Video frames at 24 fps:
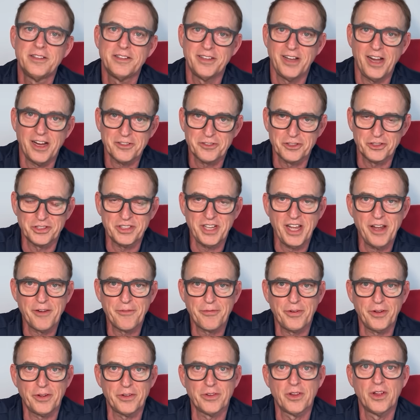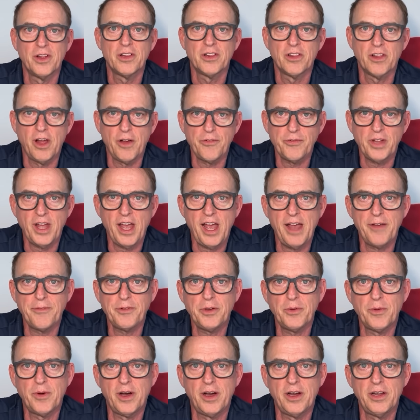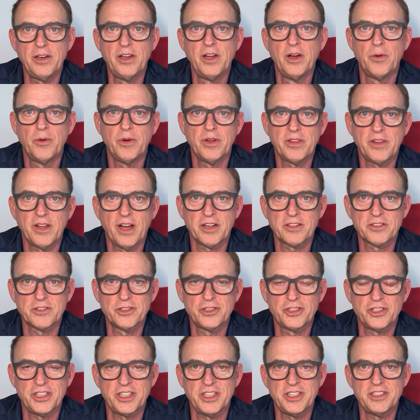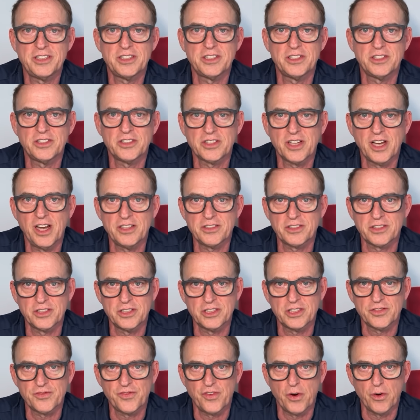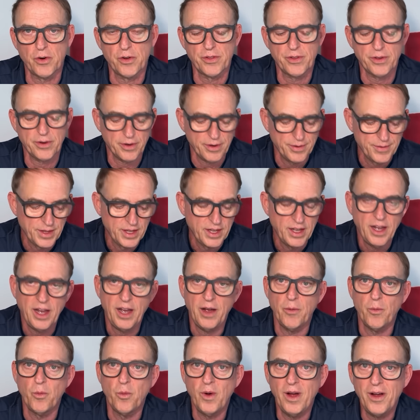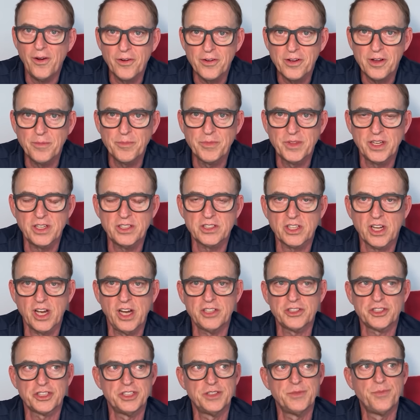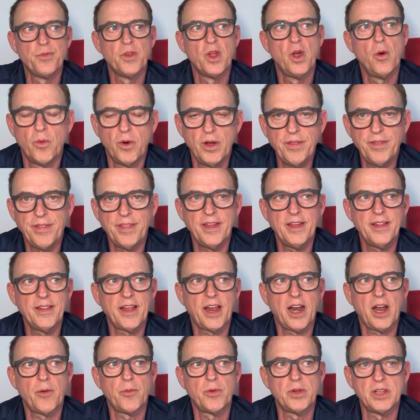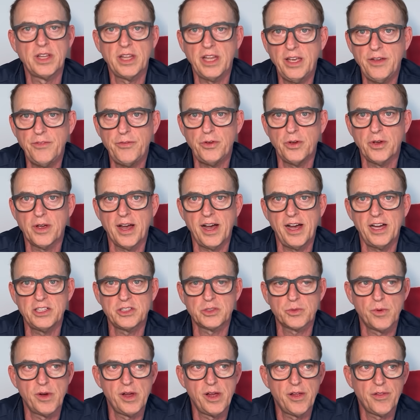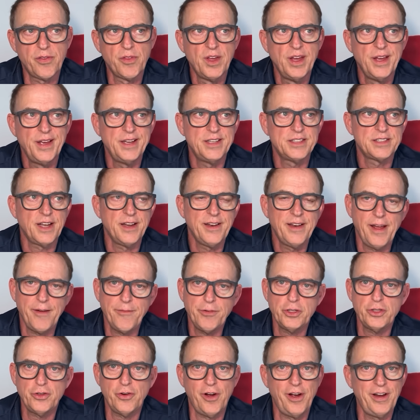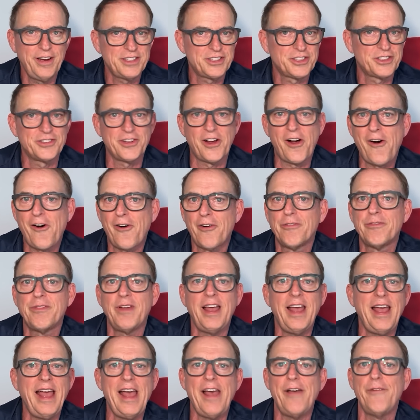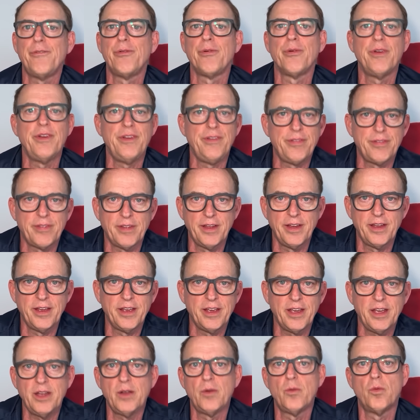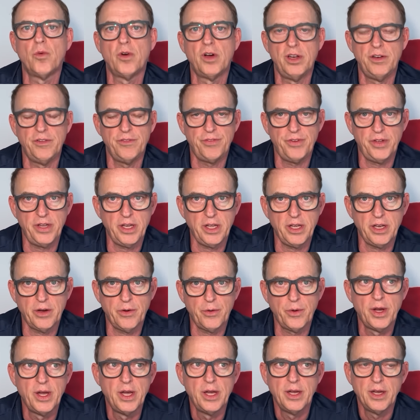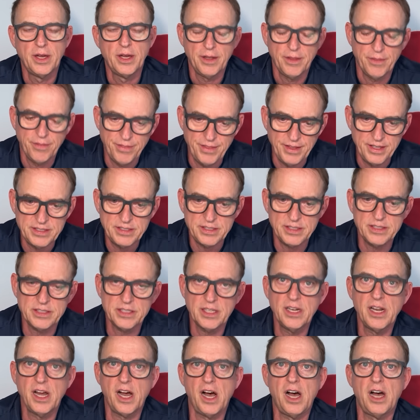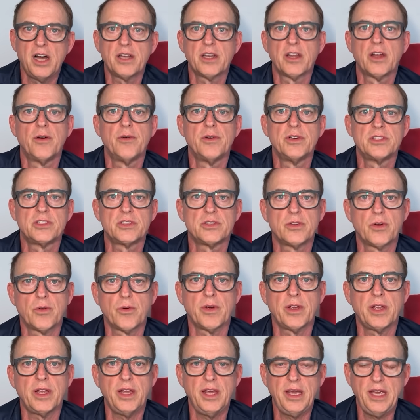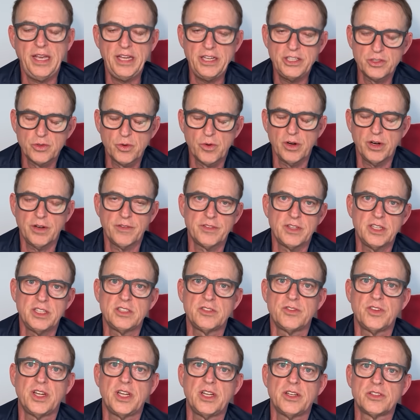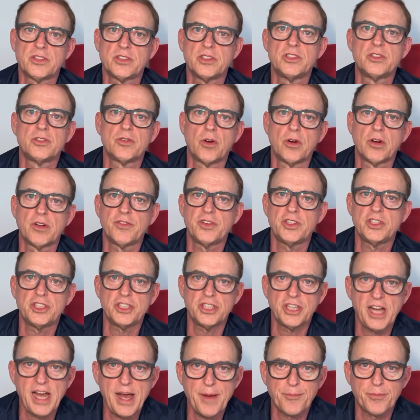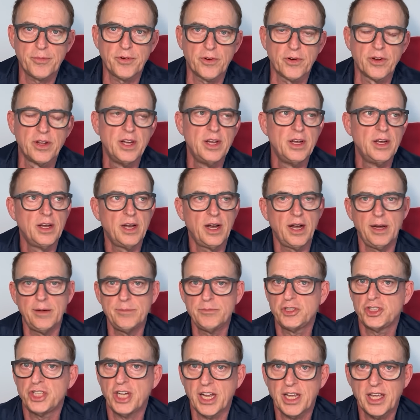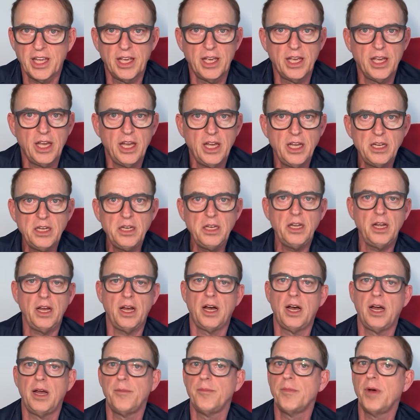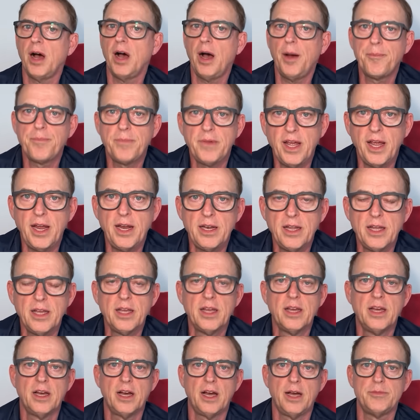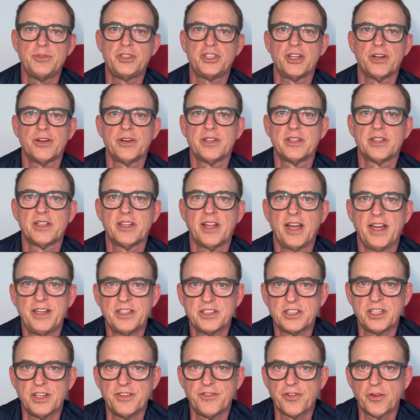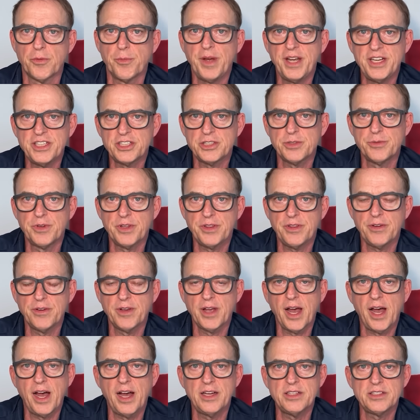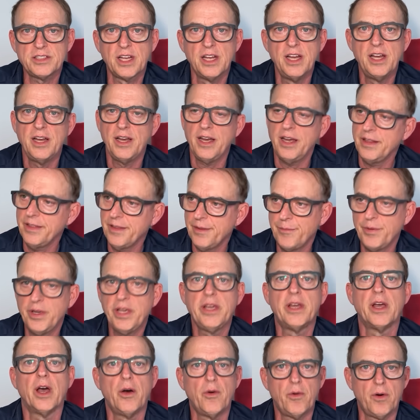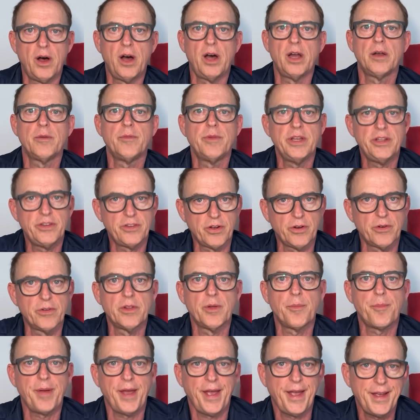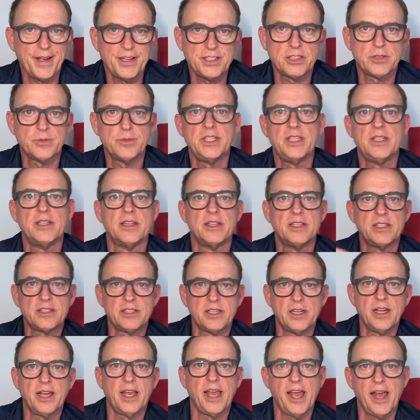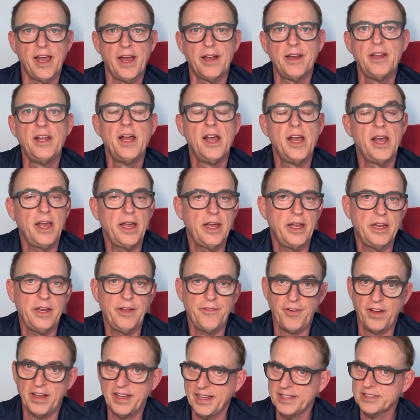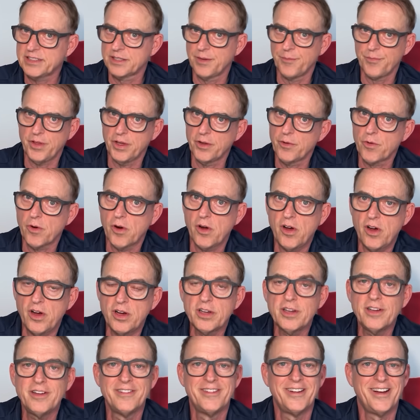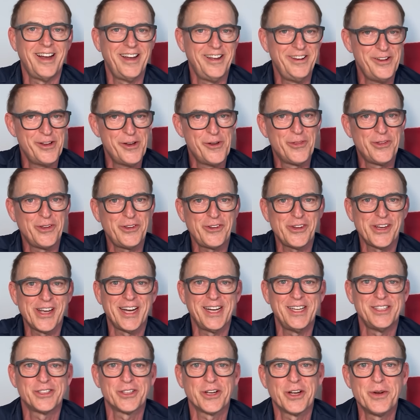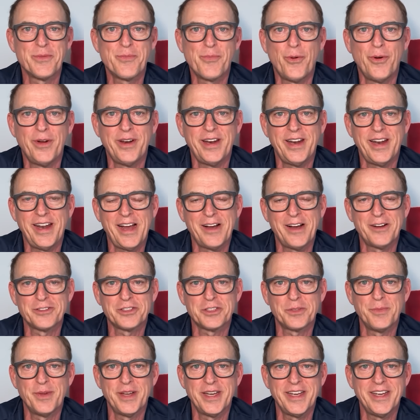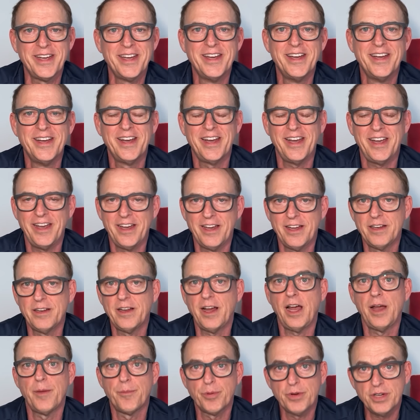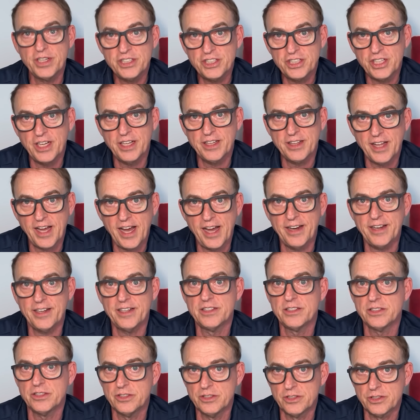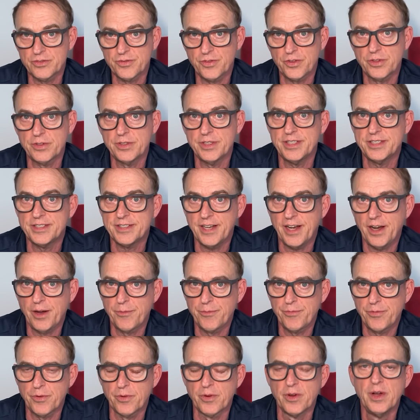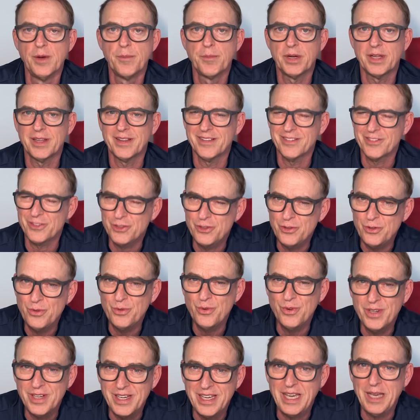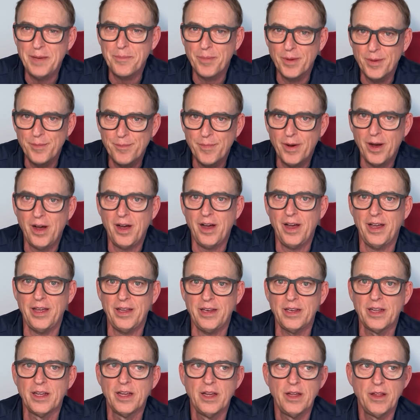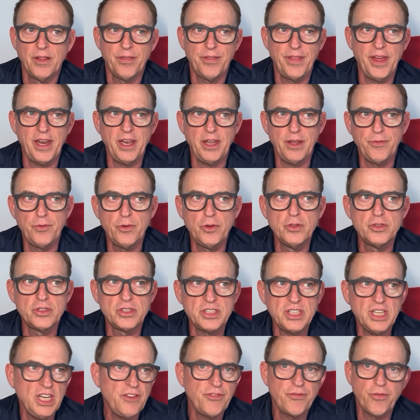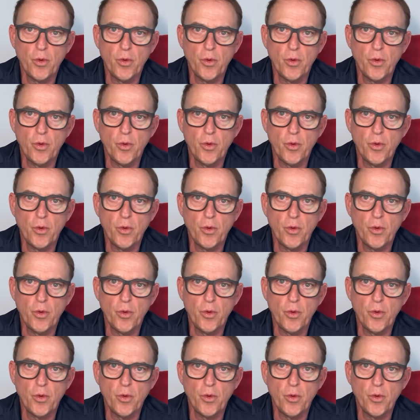Doctor Stanfield, love to have you on with Doctor Shi to discuss this further. I welcome the discussion. One thing that I will leave you guys with is I never try to solve everything in one video. This is an ongoing story. Each one of these videos is sort of a chapter. I'm checking in, I'm updating, I'm sharing the latest information with you guys, and then we go on and we turn the page and we listen again. And if I get something wrong, I know that you guys are going to point it out to me, and I appreciate that. It's useful, it's helpful, but do keep in mind that if you see